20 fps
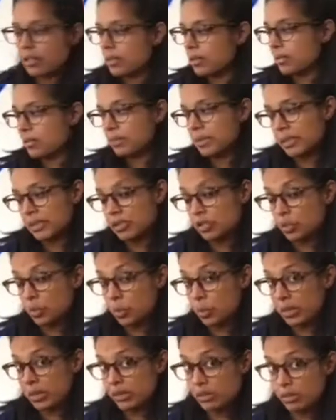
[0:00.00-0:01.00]
Mr.
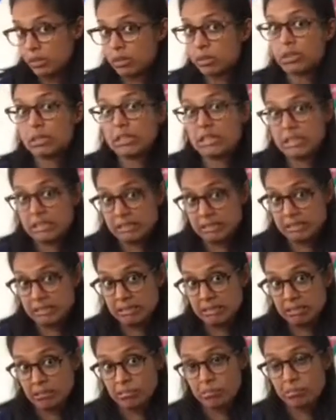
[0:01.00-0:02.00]
Wizard, is
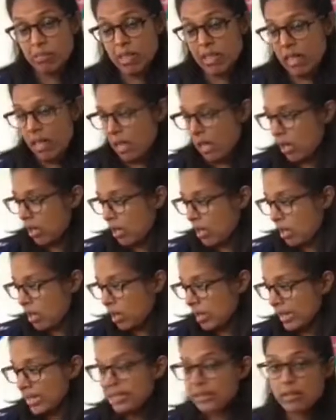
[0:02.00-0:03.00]
still there.
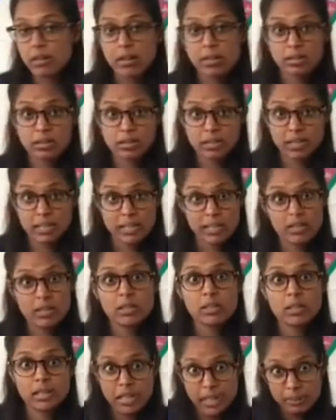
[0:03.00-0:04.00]
He's asking to
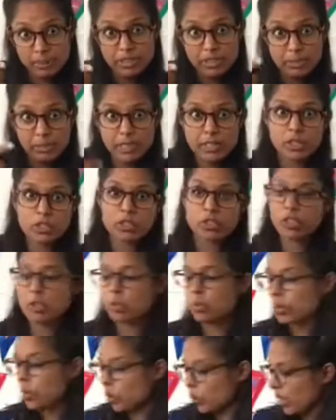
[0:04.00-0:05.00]
come and speak to you
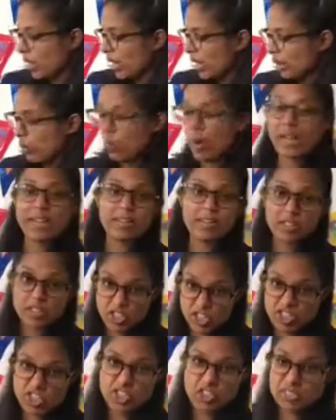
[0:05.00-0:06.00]
all. Wait
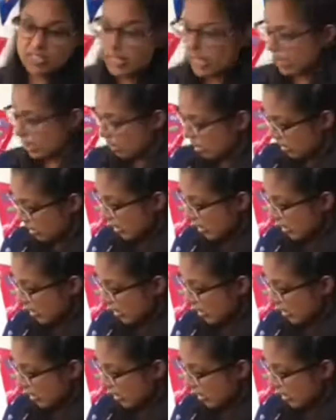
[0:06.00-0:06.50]
just a second.